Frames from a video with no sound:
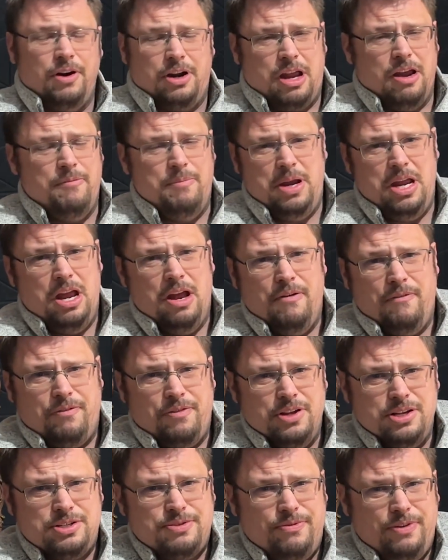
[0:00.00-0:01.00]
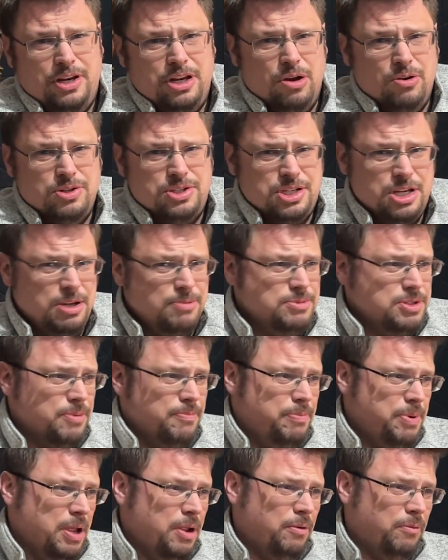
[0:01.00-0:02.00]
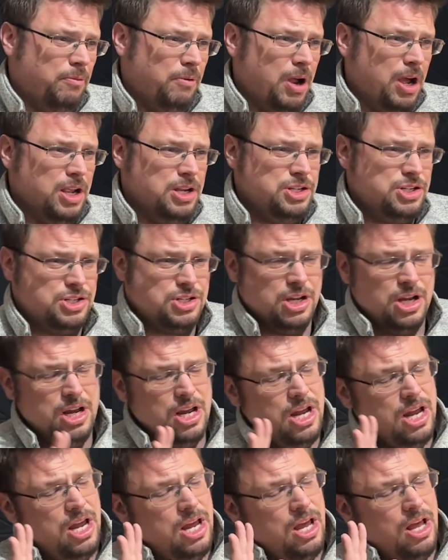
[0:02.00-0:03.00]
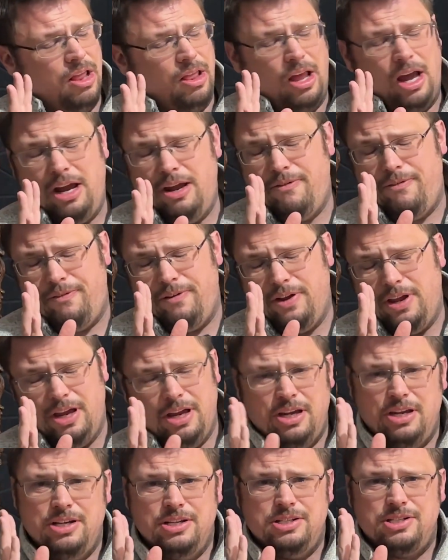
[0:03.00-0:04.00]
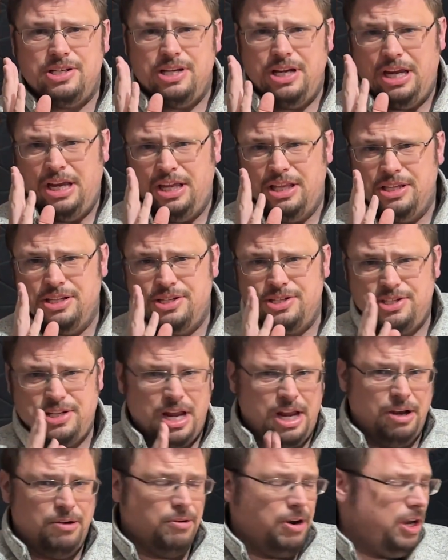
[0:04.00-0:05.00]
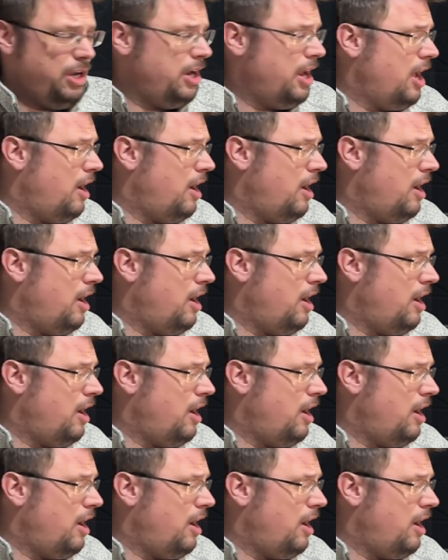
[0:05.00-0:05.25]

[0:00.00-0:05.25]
Forgive me if this video seems a bit rushed. Life is insane right